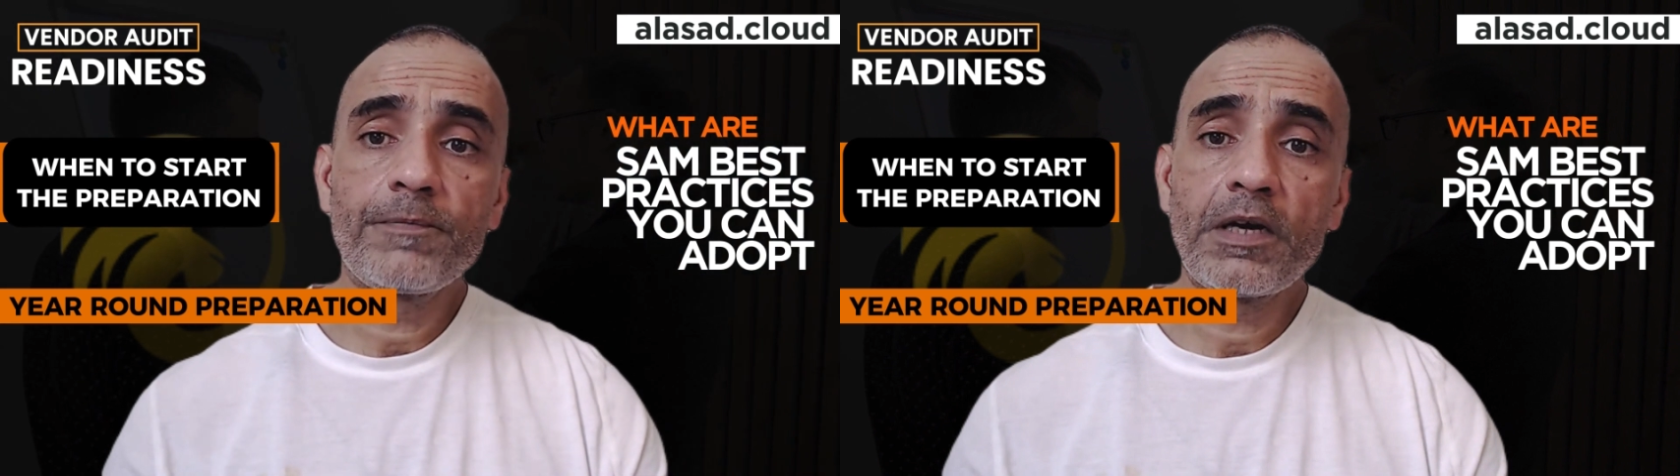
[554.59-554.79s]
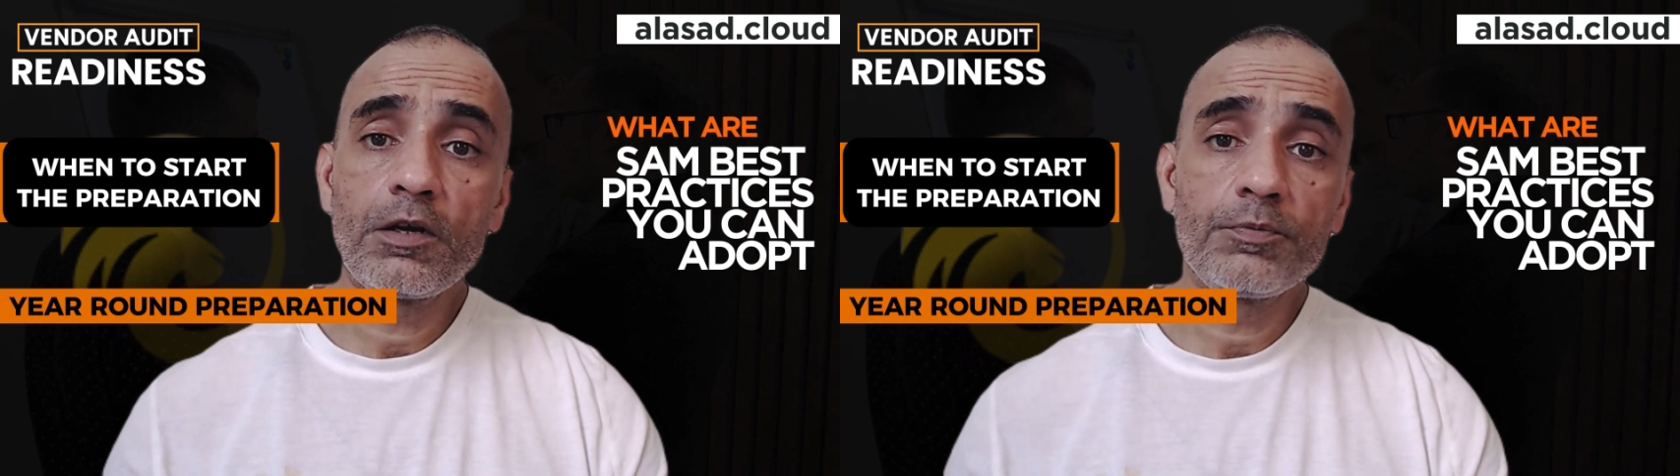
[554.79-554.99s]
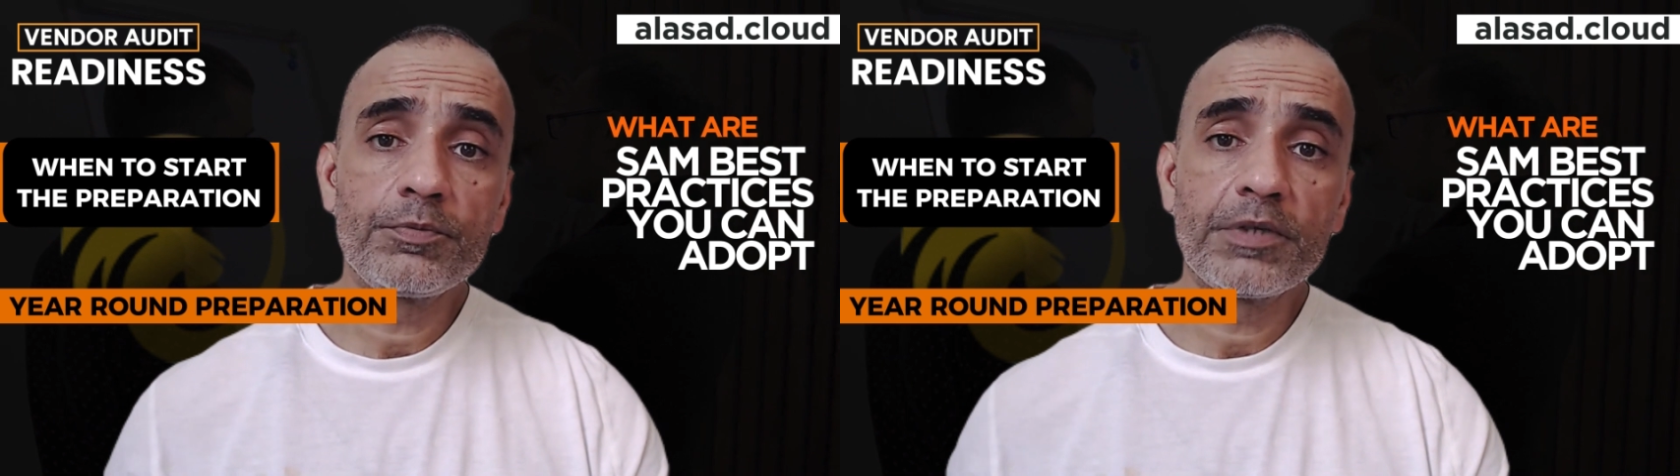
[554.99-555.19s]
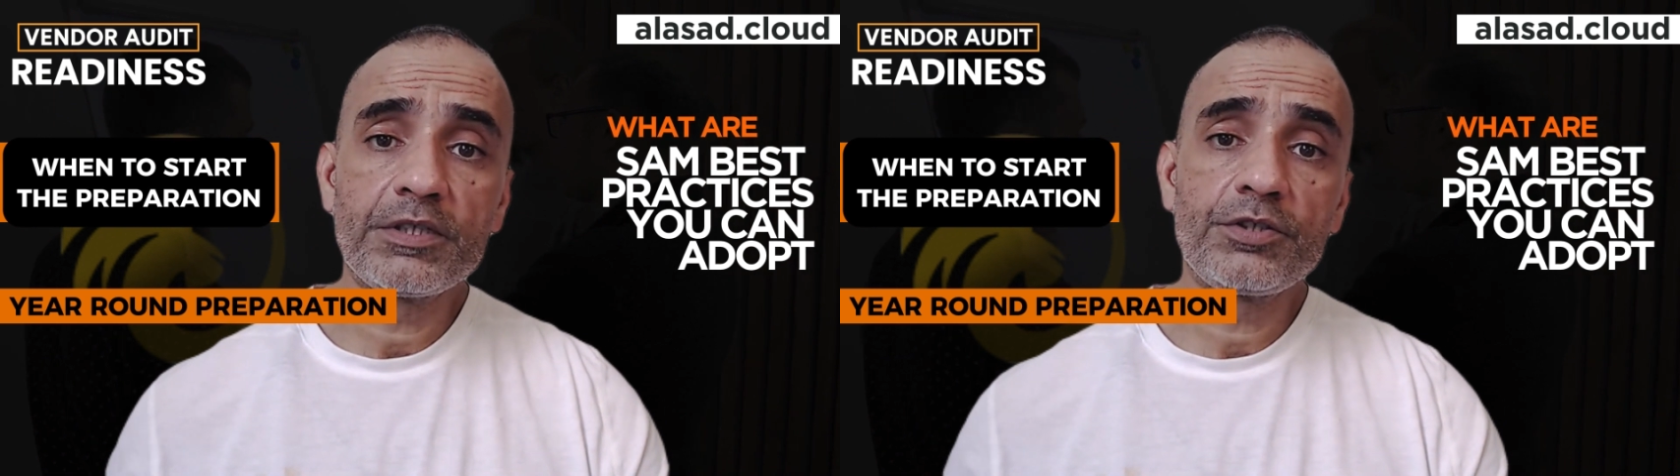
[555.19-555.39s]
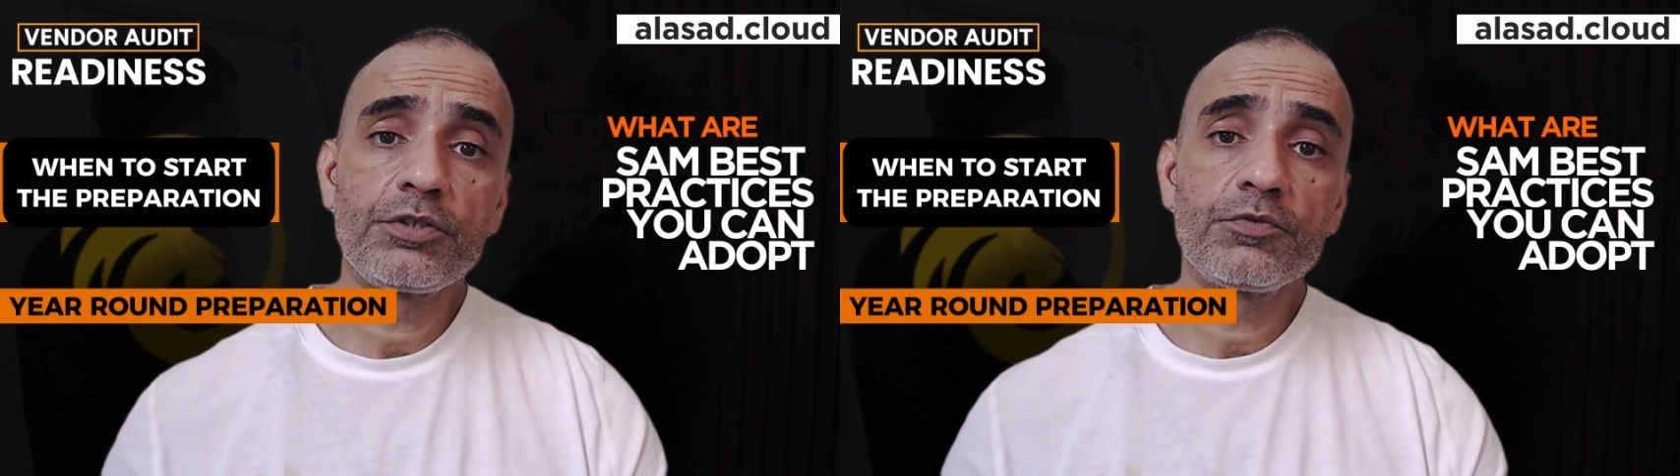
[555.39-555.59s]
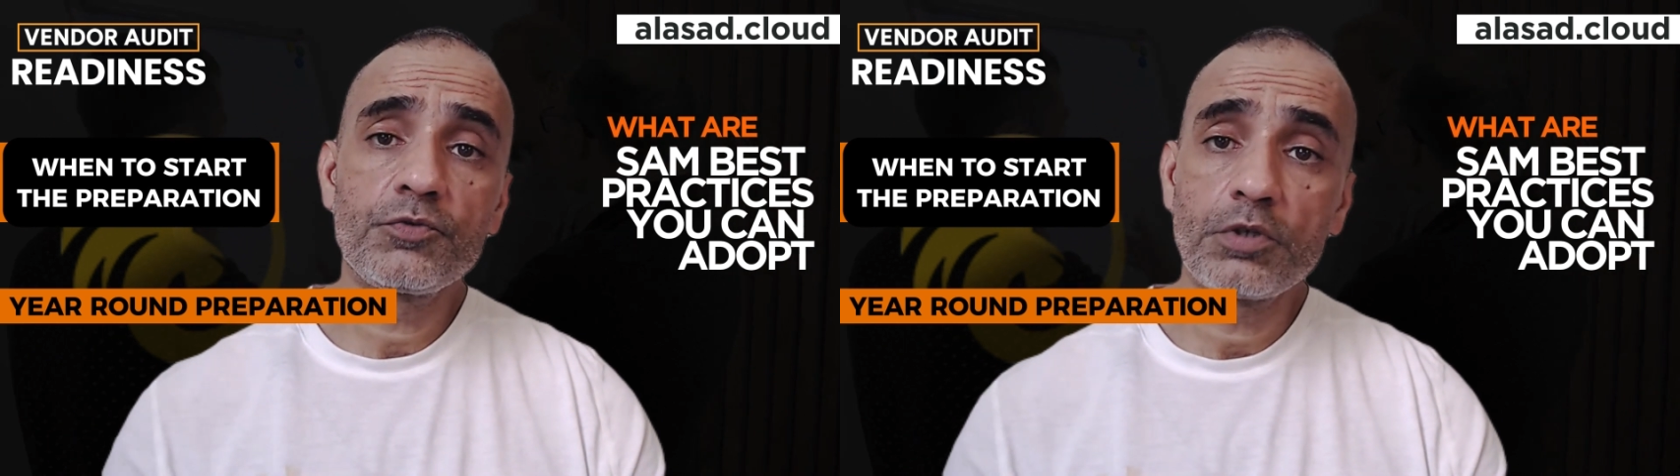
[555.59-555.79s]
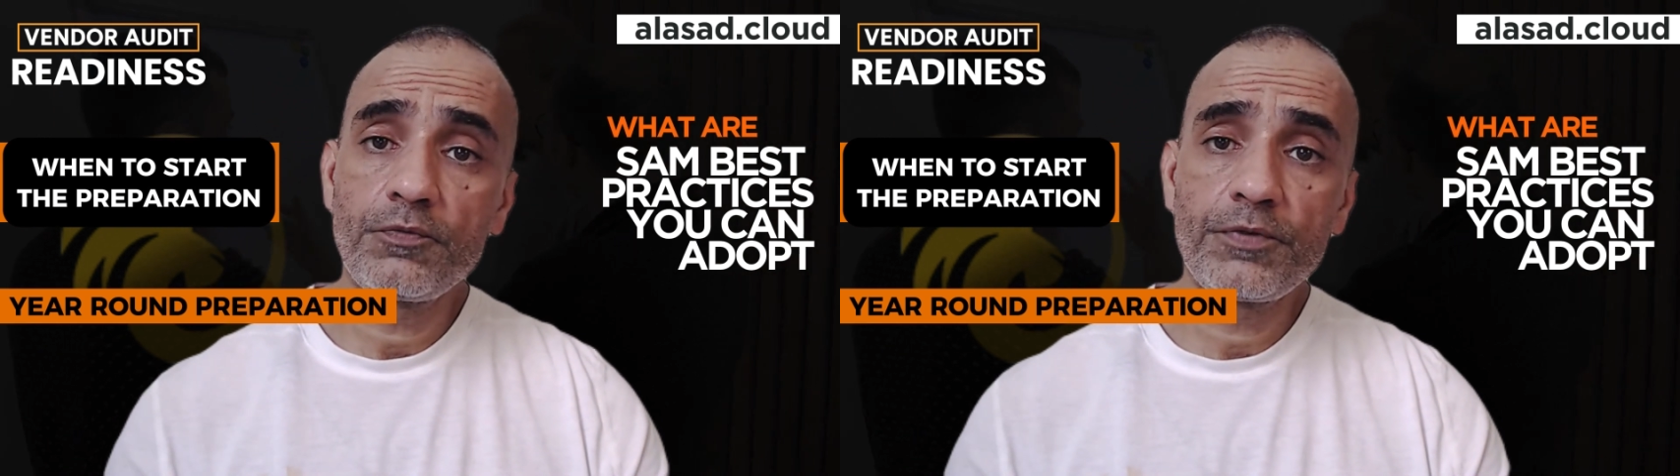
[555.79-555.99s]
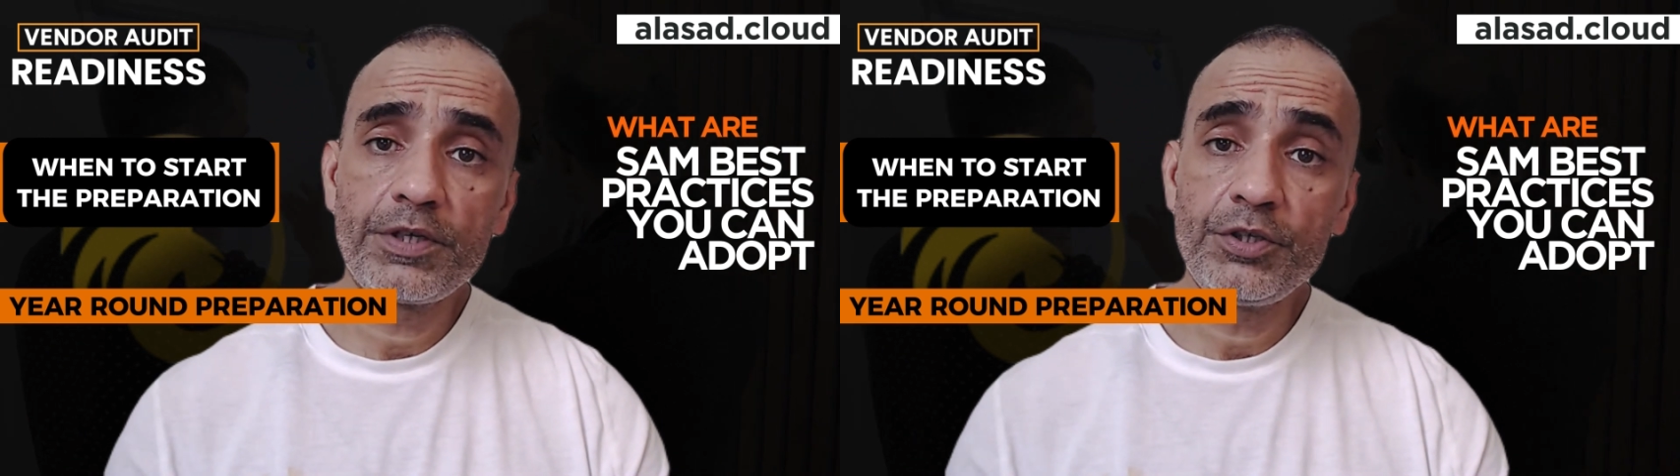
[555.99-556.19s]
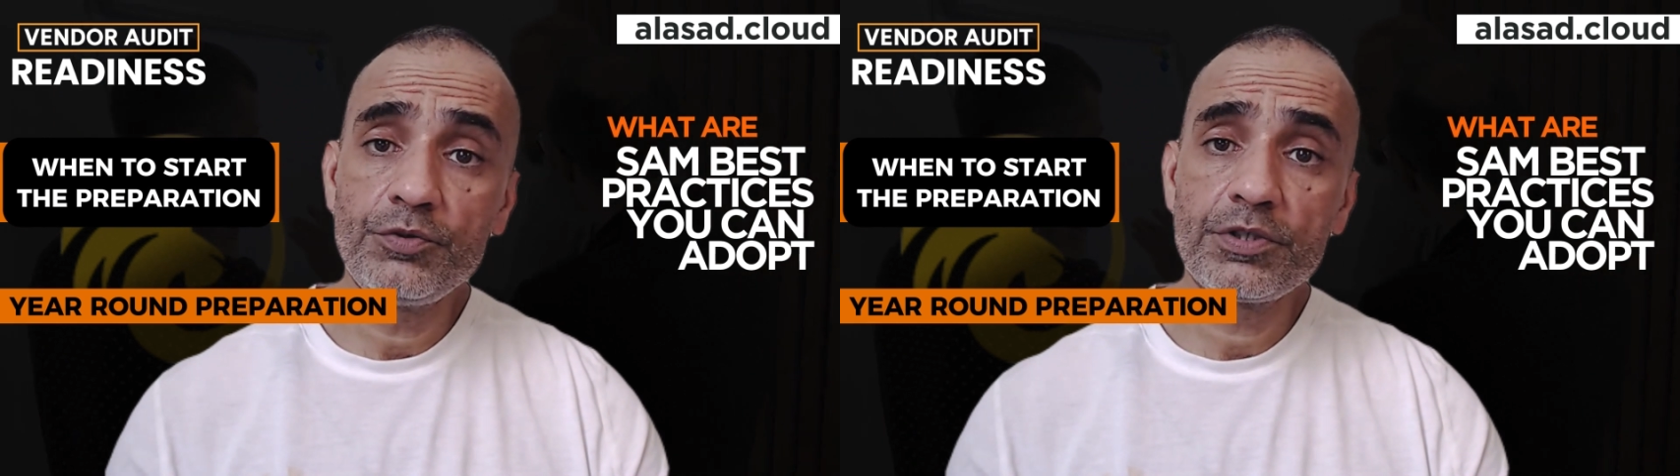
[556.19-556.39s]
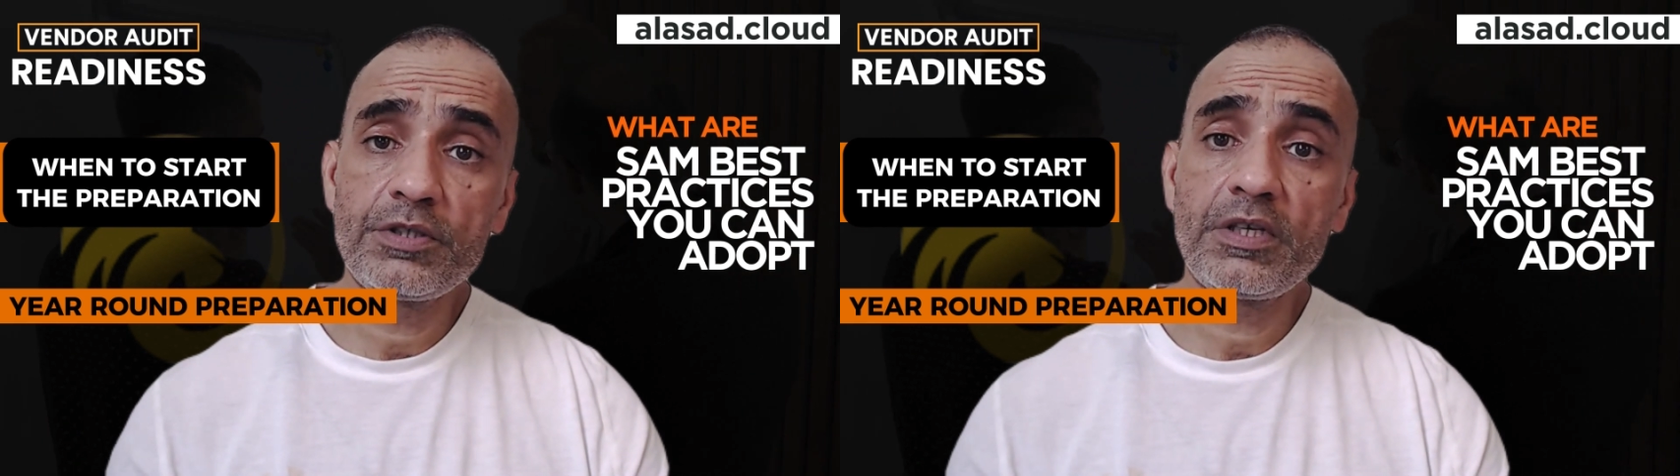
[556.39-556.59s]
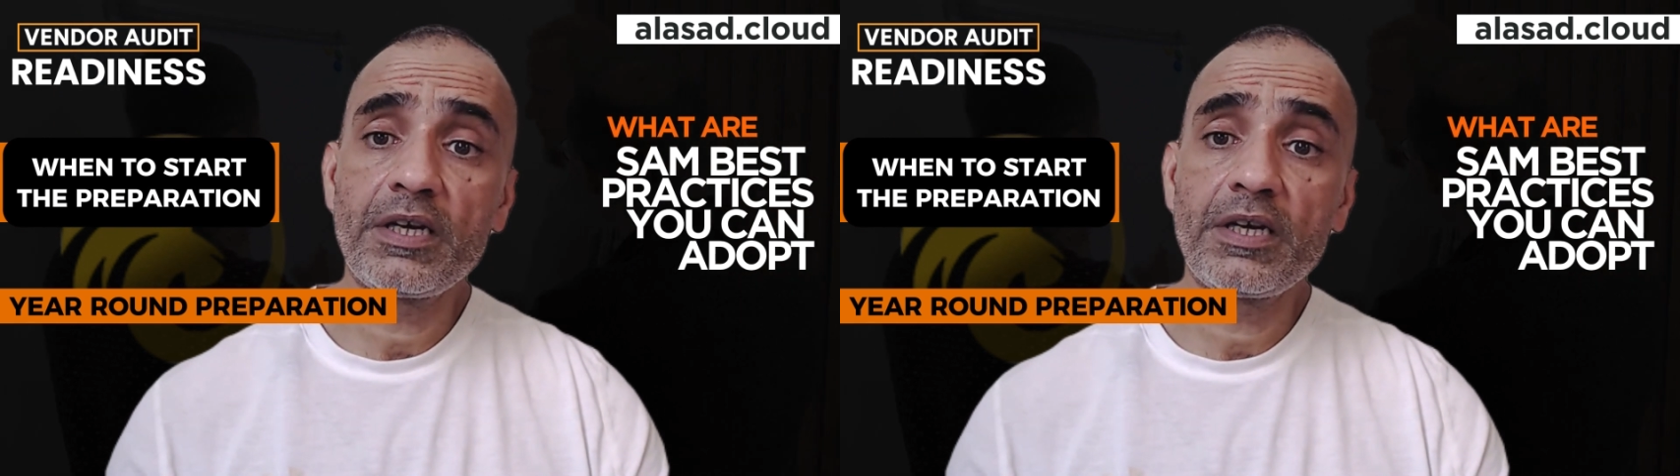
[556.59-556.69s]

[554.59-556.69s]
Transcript: and optimization of software usage